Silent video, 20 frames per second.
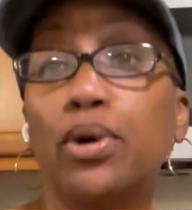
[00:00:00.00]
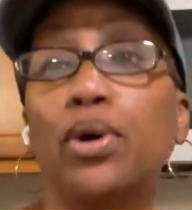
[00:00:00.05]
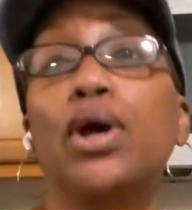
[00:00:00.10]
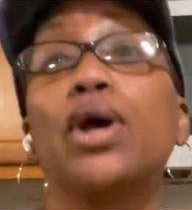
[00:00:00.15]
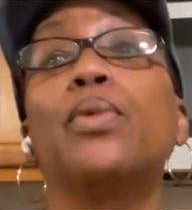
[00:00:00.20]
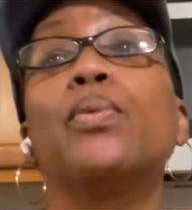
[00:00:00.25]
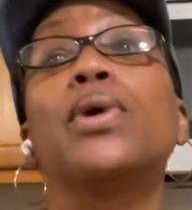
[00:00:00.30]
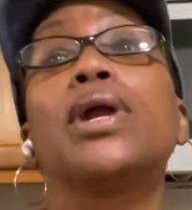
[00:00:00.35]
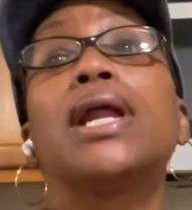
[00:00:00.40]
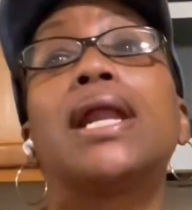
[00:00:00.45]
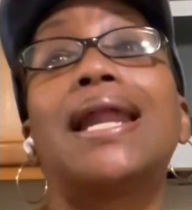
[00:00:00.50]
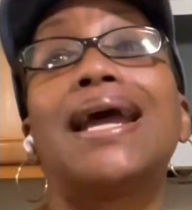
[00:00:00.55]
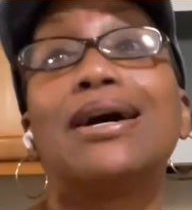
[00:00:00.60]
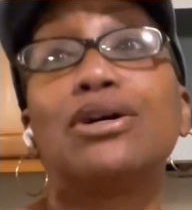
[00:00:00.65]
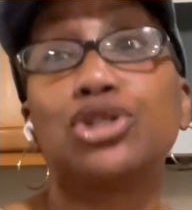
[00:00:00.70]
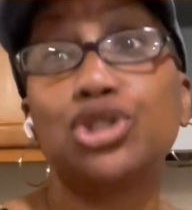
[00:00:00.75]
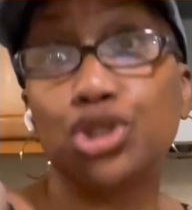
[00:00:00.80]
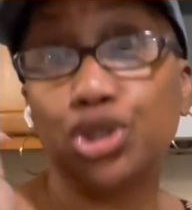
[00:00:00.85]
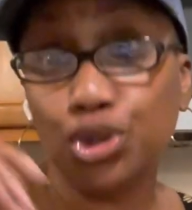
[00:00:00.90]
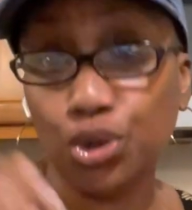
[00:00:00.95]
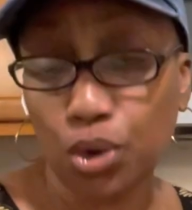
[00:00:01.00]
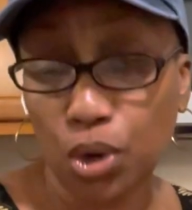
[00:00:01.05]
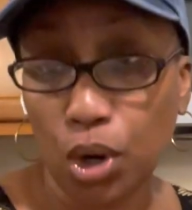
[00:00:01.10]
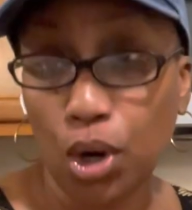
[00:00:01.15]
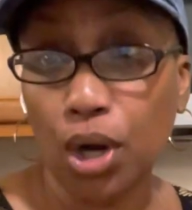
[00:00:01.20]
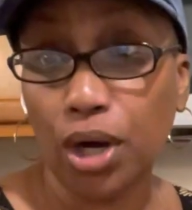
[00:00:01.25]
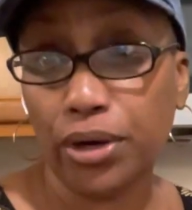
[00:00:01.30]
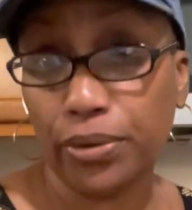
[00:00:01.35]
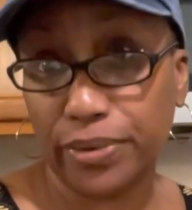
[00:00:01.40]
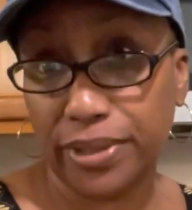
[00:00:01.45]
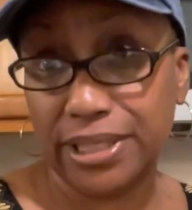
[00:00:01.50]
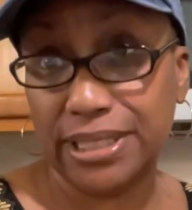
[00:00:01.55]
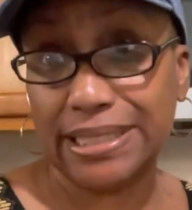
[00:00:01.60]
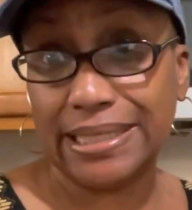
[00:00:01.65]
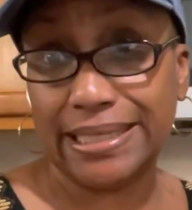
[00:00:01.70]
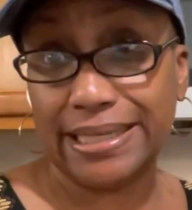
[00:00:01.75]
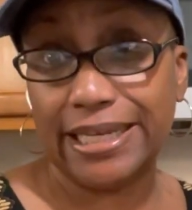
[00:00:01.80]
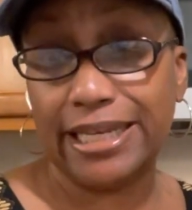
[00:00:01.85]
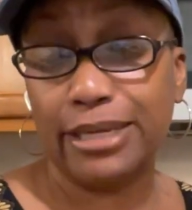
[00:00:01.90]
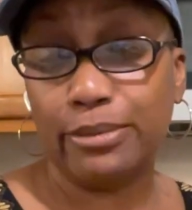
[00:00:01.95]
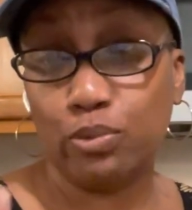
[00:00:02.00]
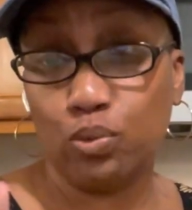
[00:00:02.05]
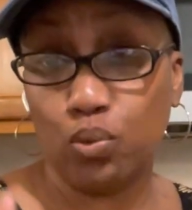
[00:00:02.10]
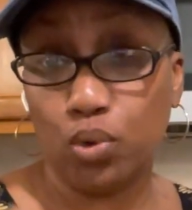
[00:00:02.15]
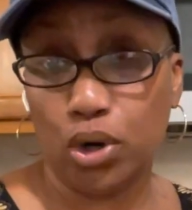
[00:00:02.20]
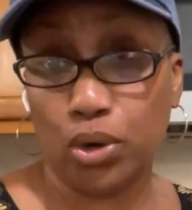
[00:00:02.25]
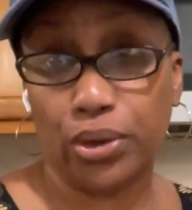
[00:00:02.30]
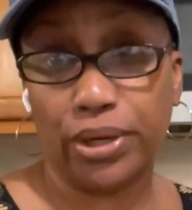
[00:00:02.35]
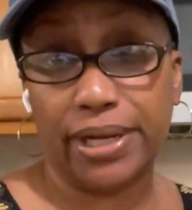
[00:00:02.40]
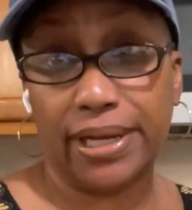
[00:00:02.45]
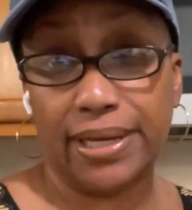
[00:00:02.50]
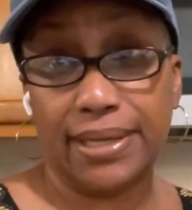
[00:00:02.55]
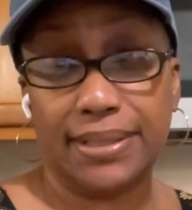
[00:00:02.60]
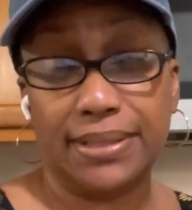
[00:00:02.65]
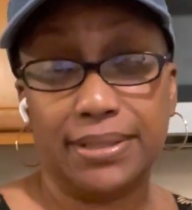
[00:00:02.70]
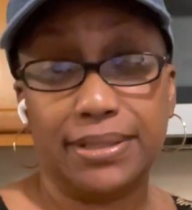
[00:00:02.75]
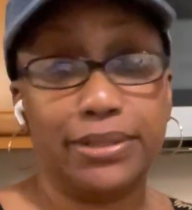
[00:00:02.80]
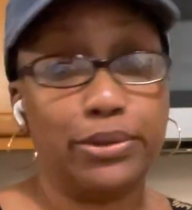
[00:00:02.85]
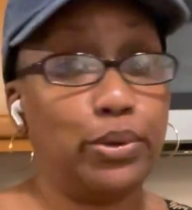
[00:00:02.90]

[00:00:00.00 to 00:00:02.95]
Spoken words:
and what allows your arteries to keep working. So